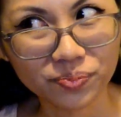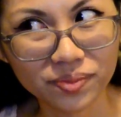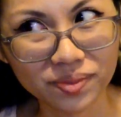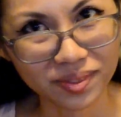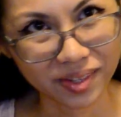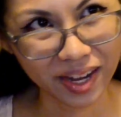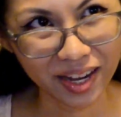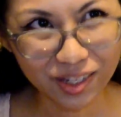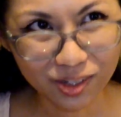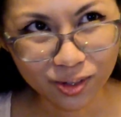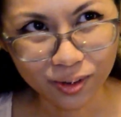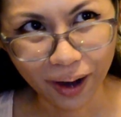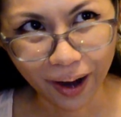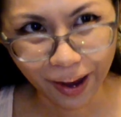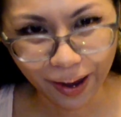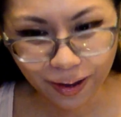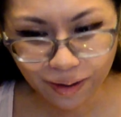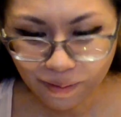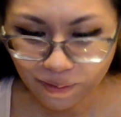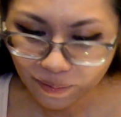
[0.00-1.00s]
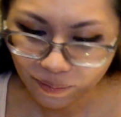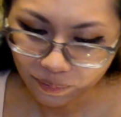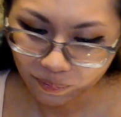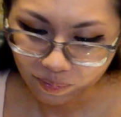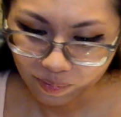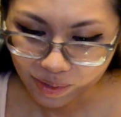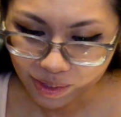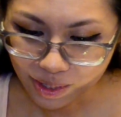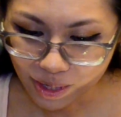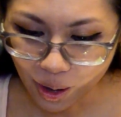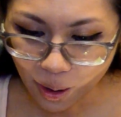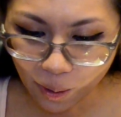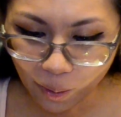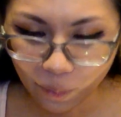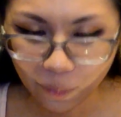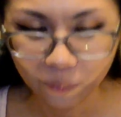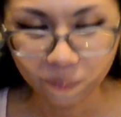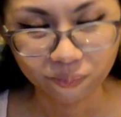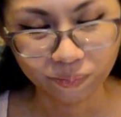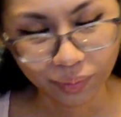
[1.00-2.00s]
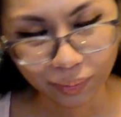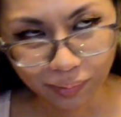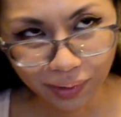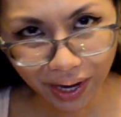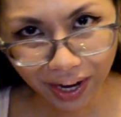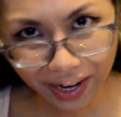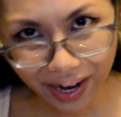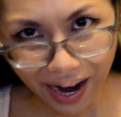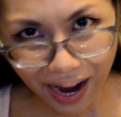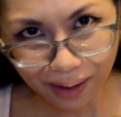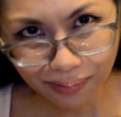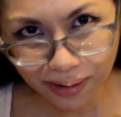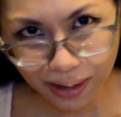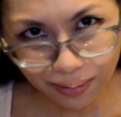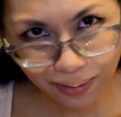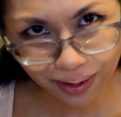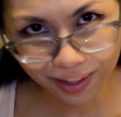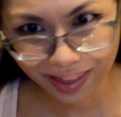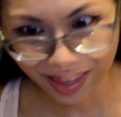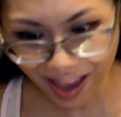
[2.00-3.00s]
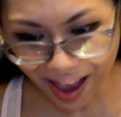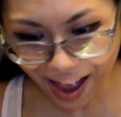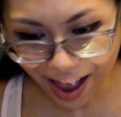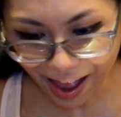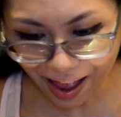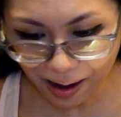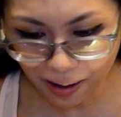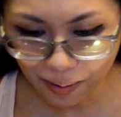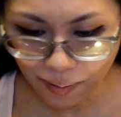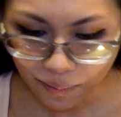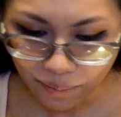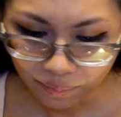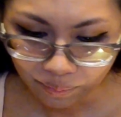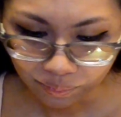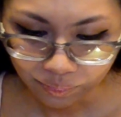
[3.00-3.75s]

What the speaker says: it tastes right. So I'm kind of happy about that.